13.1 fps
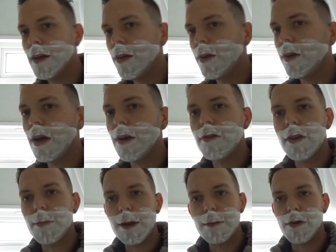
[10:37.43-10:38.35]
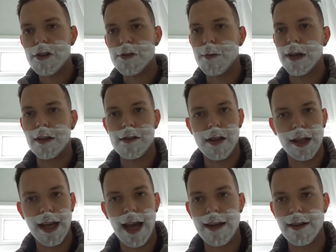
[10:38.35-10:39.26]
You can go to the big brush makers like
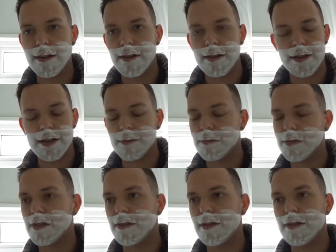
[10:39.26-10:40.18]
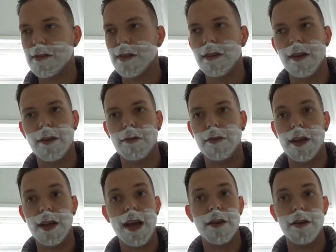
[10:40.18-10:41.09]
Kent and Simpsons, and they'll say,
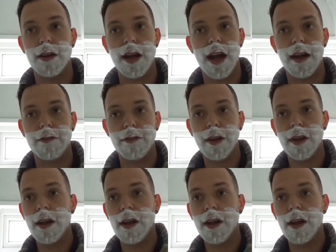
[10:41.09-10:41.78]
yeah, you can have